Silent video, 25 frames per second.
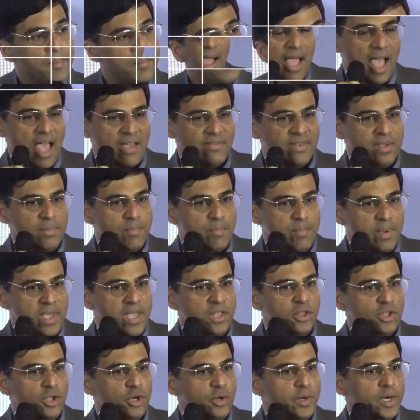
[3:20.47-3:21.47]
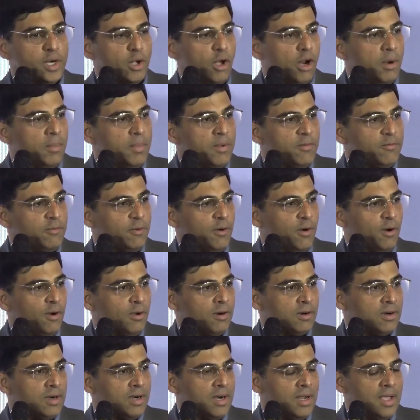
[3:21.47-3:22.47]
Having been through it all
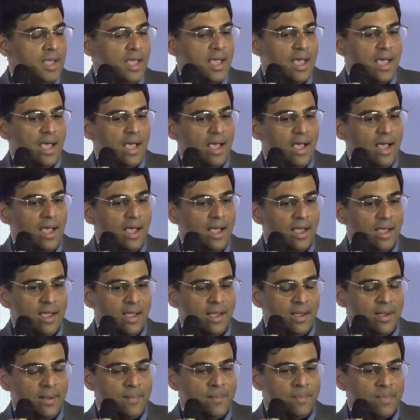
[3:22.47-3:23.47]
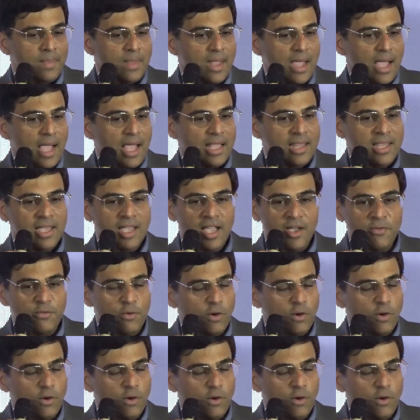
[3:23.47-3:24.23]
before, I think I